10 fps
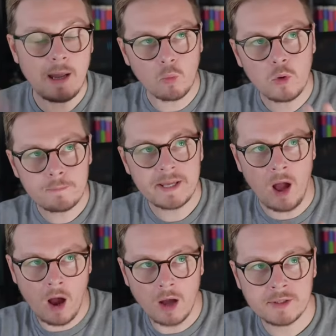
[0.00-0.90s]
it would be
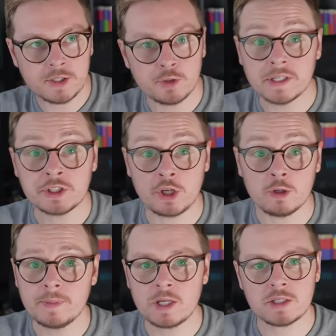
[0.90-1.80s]
hard to do this
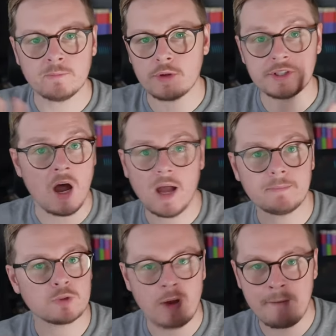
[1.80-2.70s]
show because of all the
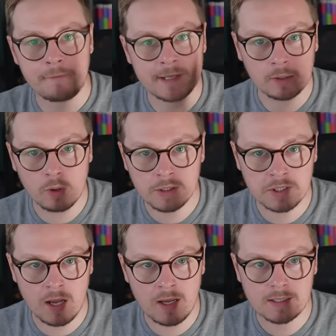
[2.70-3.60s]
time traveling Lost
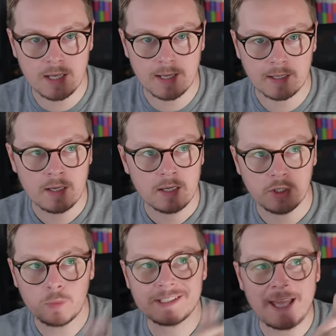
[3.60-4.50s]
Stars. Like,
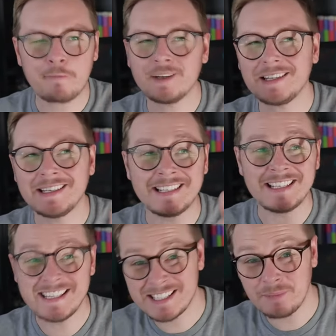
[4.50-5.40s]
you would definitely
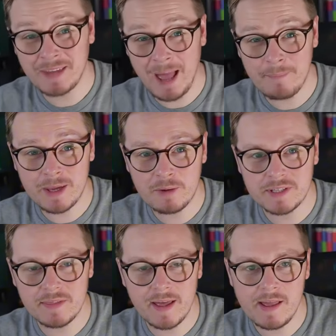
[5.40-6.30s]
need some cameos
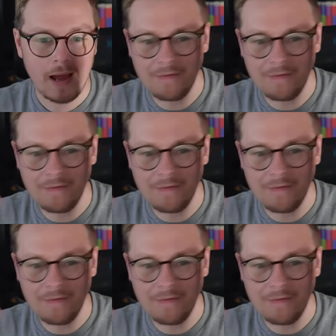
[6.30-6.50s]
in there.